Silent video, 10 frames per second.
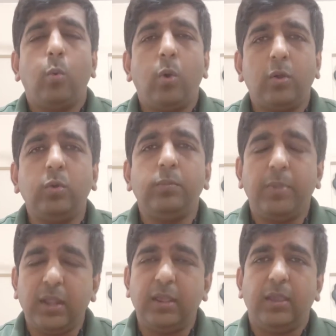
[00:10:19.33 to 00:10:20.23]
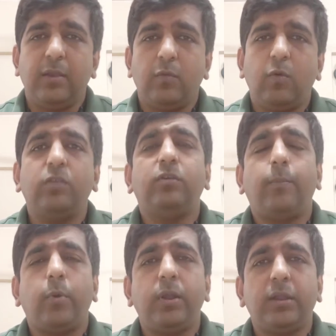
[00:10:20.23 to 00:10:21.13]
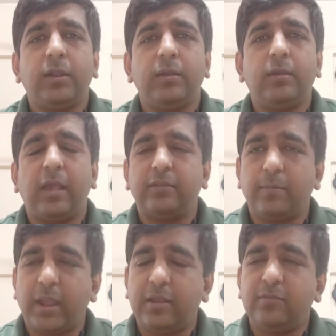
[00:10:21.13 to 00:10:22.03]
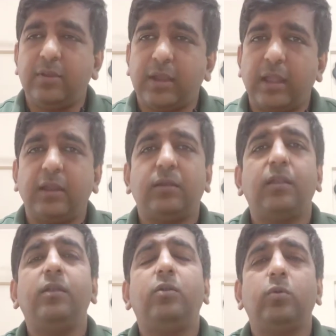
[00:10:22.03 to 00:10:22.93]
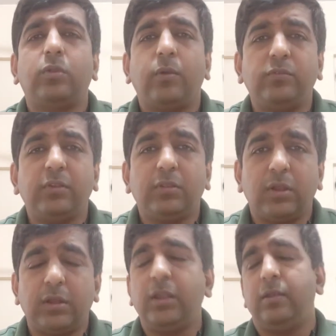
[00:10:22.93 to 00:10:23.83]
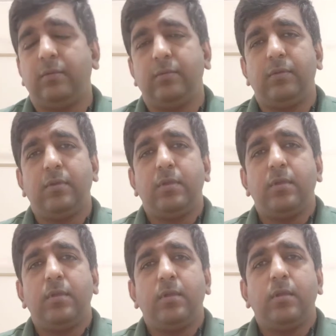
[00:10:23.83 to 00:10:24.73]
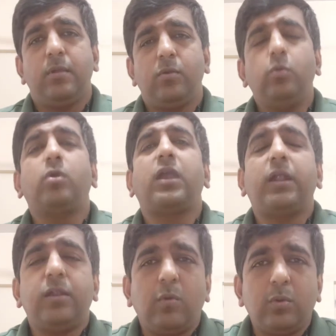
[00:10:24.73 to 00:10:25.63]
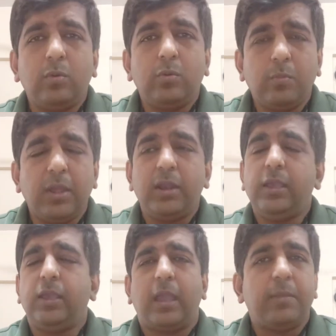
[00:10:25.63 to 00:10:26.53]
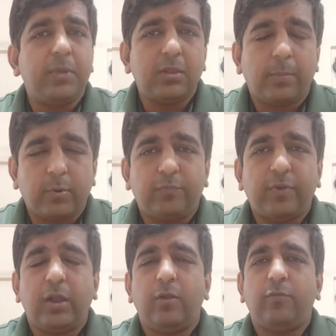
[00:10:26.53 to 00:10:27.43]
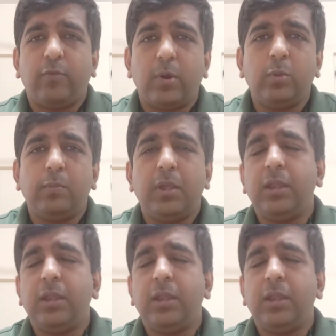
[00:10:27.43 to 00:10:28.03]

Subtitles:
Varun Berry, was appointed as a managing director in 2013. Look at the Varun Berry, the profile of Varun